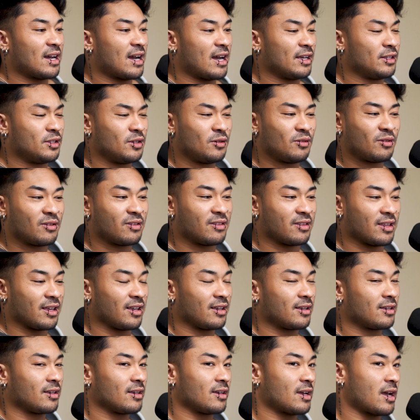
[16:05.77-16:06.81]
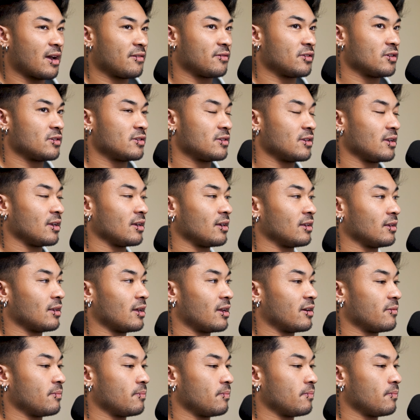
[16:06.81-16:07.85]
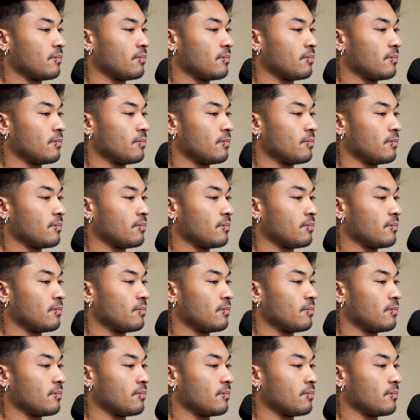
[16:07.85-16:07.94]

I do think after Probably seeing a lot. a lot of,